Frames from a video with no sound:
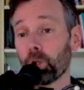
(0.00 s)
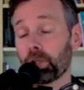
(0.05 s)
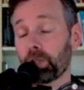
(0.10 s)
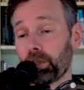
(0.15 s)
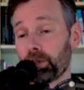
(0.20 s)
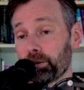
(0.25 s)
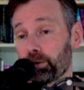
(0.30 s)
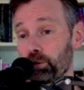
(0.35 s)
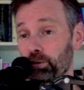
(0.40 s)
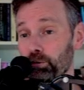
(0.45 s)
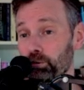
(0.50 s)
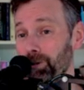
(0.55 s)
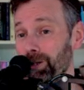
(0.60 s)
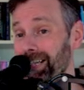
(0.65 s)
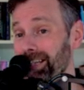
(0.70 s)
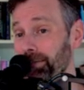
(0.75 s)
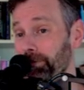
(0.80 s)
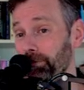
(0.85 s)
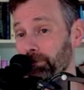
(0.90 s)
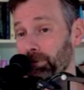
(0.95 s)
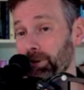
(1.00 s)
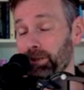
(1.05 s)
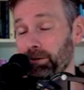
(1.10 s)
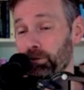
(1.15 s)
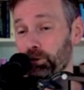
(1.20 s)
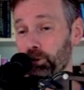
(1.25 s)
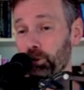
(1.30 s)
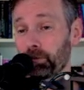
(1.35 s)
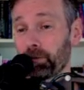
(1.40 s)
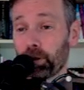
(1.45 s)
on strength
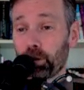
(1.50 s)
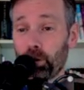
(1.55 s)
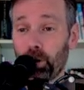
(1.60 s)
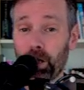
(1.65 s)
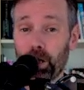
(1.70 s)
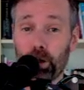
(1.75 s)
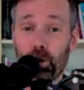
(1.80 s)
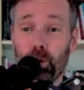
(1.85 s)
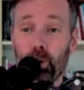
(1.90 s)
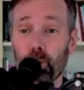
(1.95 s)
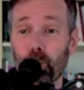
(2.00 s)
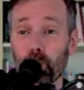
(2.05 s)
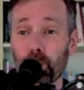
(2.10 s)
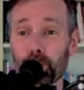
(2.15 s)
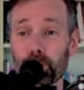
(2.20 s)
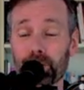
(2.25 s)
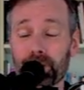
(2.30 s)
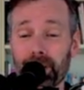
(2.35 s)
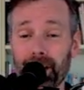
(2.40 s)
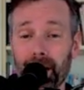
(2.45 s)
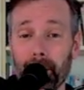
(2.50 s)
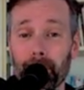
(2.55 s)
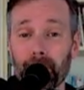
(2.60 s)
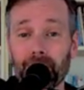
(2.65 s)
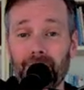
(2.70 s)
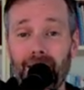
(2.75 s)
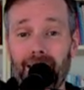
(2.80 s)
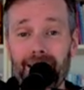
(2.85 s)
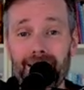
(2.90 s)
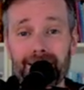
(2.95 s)
or sort of a core
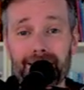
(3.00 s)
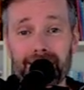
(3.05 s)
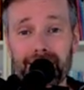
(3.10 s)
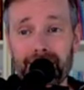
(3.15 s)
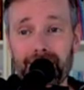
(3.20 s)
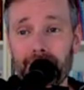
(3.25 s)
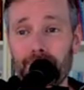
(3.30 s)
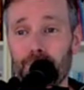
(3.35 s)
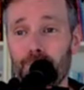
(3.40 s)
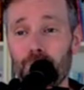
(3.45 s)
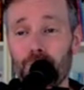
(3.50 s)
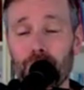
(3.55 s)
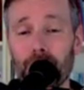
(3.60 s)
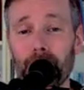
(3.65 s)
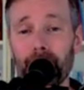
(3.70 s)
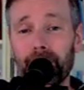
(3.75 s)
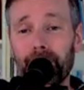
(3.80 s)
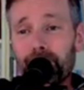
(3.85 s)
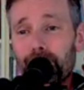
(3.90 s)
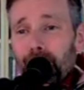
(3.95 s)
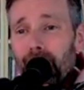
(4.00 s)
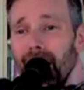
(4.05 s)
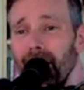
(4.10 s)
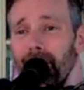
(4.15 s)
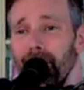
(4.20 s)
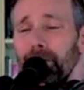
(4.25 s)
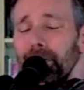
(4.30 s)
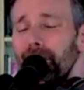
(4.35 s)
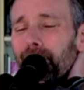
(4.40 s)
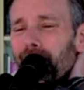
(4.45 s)
stabilizing movement
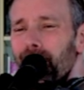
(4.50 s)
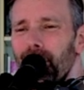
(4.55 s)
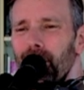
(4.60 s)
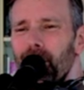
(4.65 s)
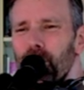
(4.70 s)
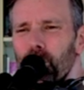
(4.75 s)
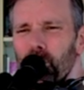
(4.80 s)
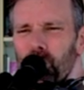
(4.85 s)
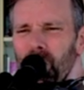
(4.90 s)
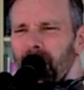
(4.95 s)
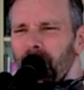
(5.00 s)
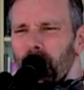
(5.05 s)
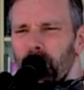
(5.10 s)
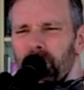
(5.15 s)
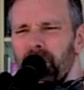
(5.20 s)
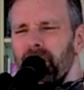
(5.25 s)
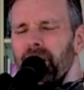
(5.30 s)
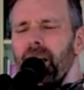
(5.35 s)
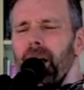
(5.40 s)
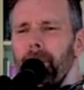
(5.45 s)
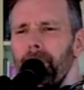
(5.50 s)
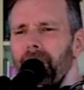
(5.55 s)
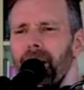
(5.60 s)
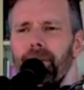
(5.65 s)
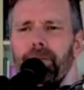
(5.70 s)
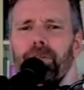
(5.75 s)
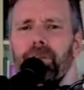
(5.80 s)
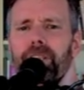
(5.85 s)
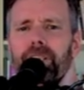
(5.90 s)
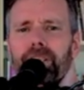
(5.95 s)
rather than rounding up
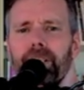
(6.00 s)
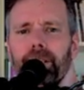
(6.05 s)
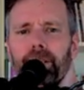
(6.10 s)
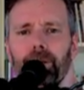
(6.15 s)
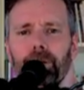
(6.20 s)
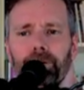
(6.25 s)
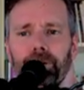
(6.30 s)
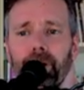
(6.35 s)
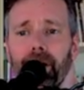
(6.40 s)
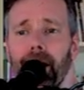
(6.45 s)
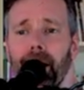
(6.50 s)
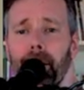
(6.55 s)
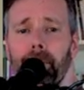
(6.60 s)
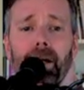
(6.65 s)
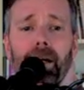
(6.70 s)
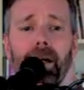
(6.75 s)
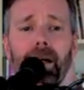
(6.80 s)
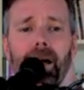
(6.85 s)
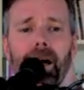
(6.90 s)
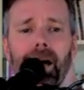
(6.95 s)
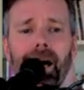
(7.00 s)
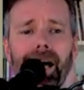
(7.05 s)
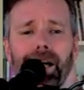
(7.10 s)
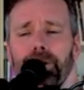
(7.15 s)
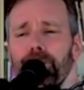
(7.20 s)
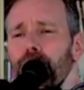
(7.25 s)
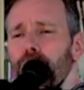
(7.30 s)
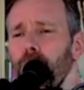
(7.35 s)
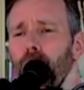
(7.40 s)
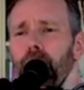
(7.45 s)
every single time. I
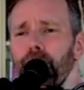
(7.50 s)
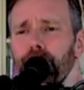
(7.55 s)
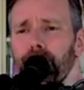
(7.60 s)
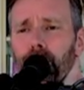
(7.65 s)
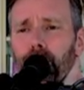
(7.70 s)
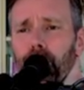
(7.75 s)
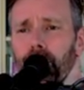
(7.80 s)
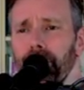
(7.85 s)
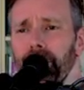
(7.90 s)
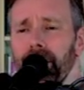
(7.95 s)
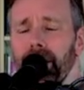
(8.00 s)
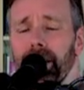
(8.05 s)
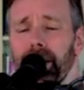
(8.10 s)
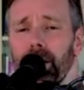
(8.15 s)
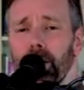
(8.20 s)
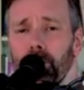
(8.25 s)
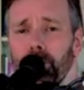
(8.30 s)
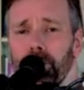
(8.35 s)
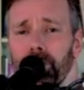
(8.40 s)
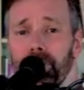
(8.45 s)
should watch more videos and